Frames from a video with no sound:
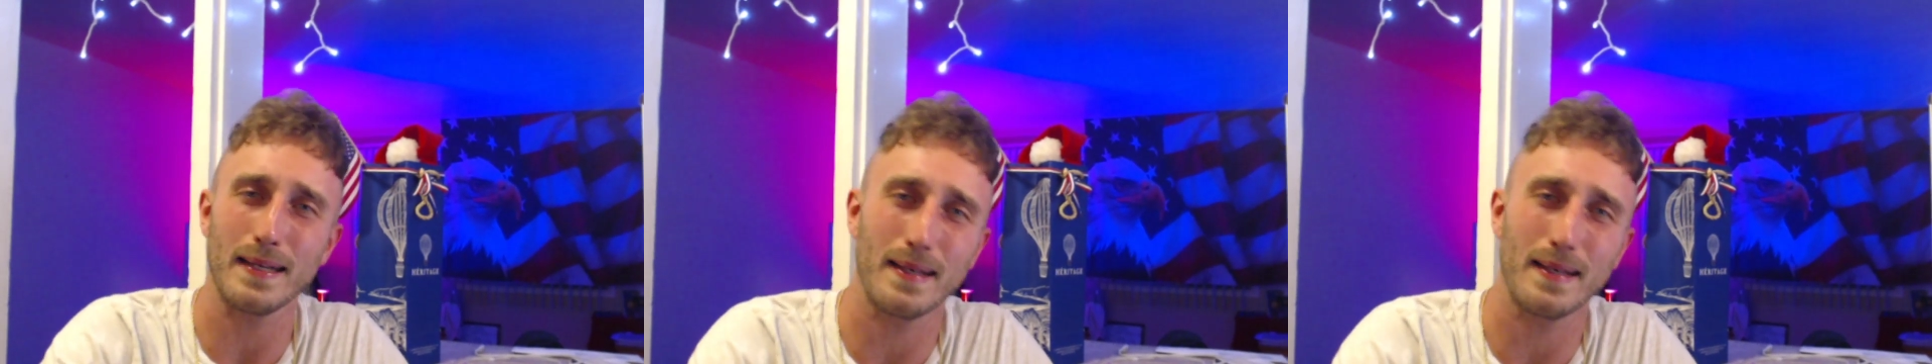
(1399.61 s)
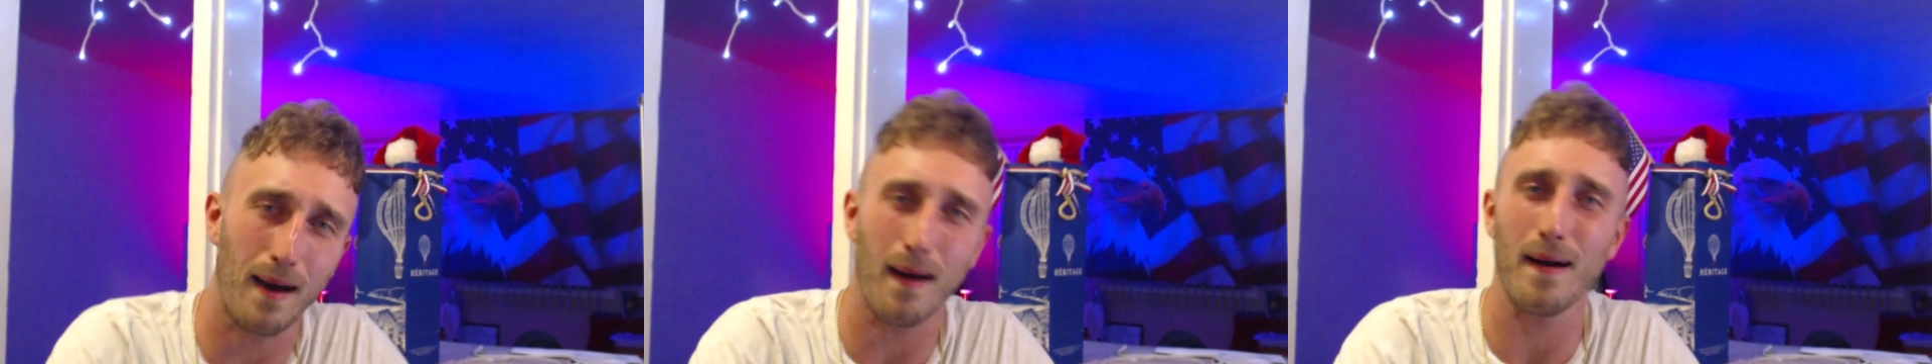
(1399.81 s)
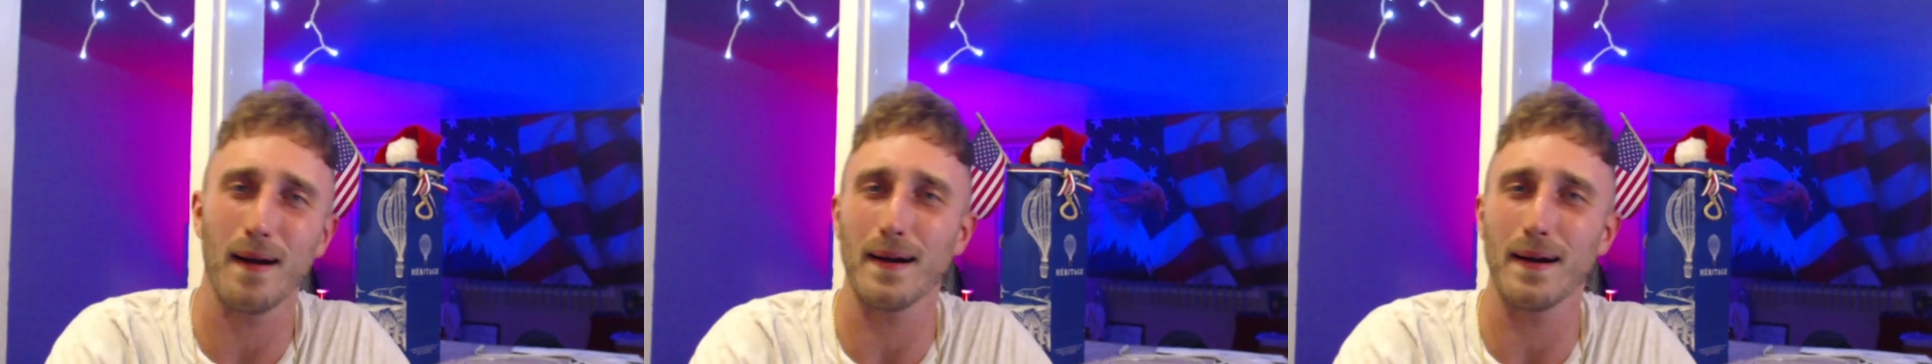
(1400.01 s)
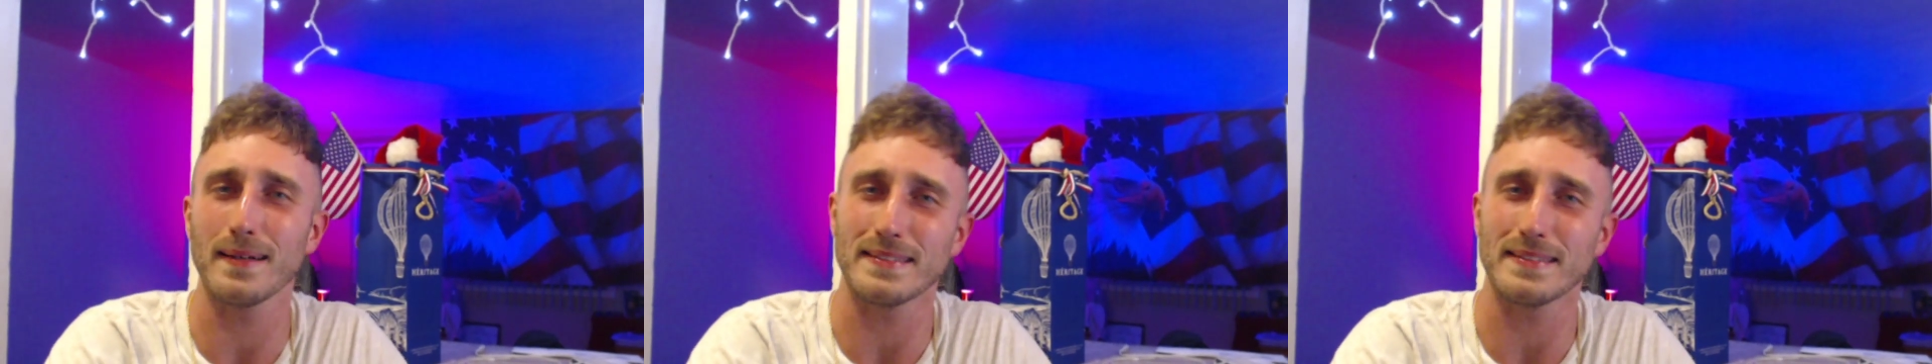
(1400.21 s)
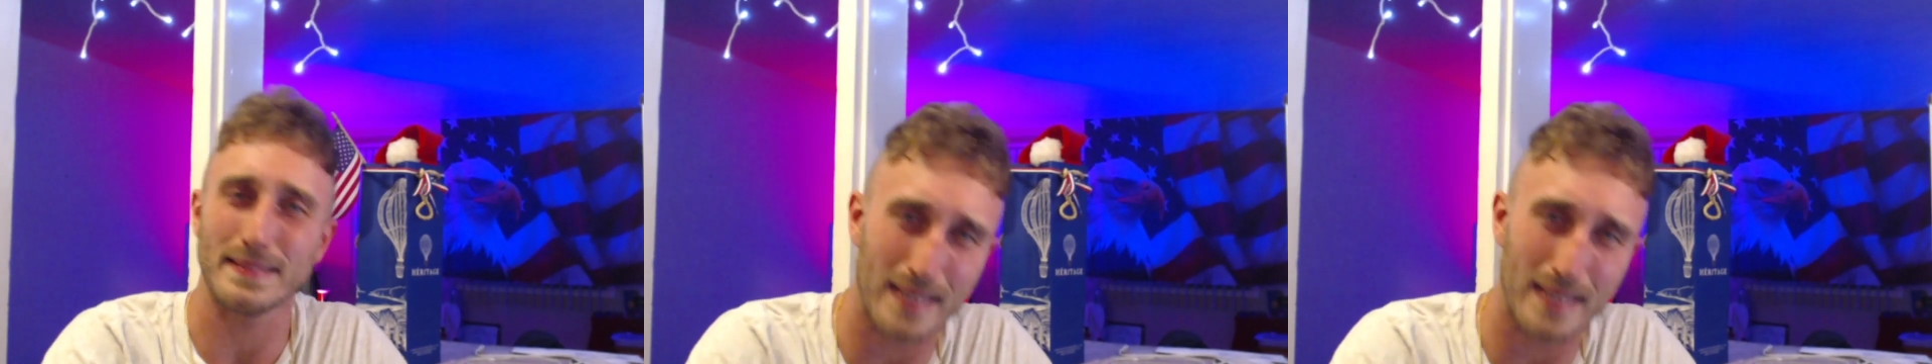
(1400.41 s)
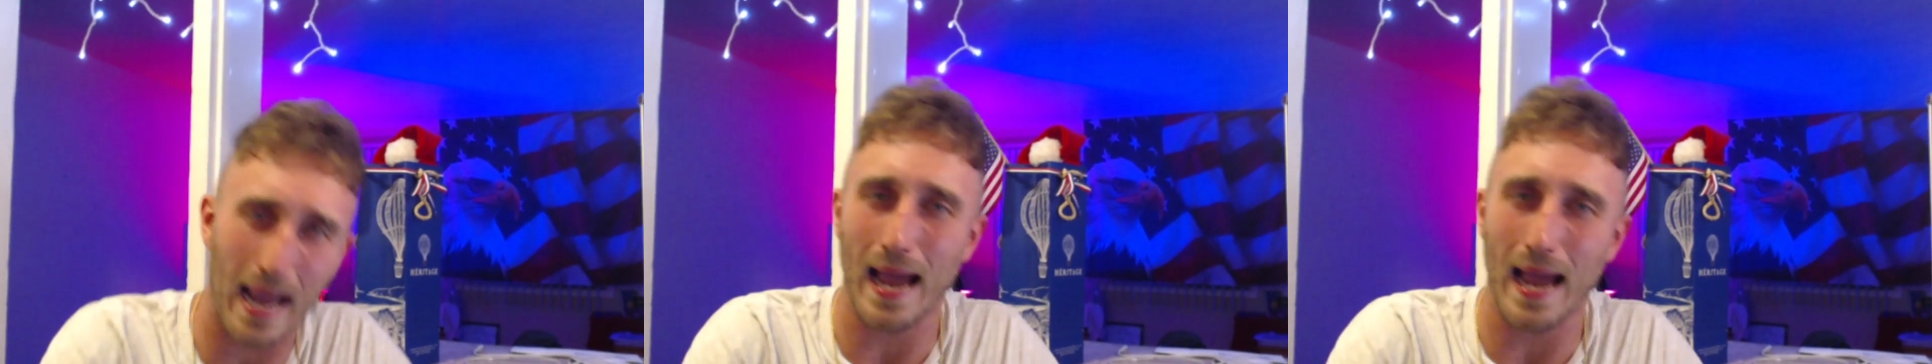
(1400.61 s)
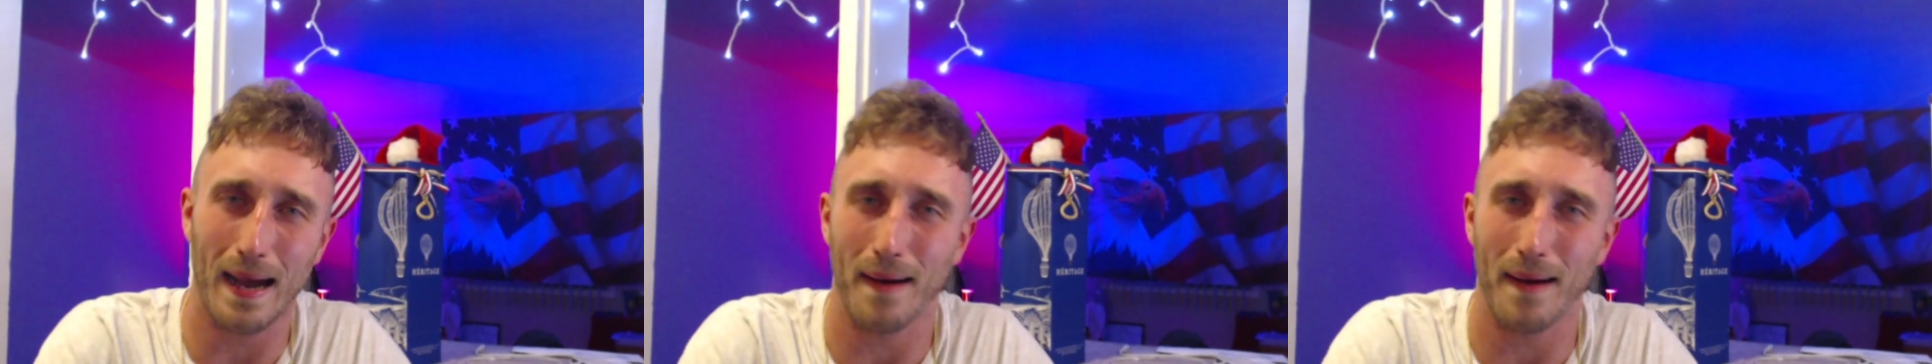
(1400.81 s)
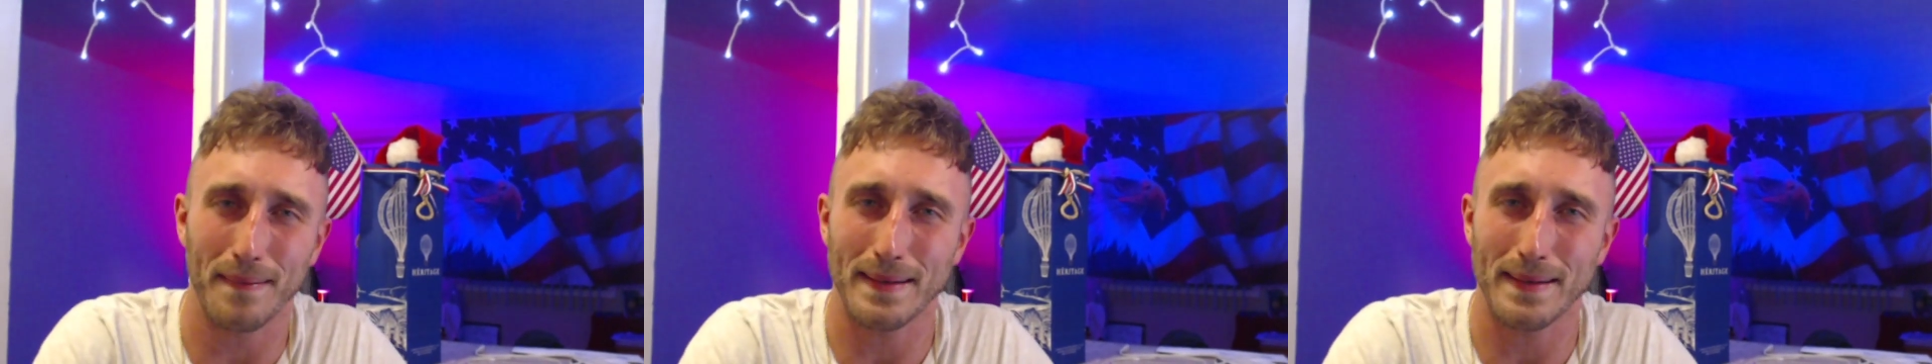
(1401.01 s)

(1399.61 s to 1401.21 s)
car down.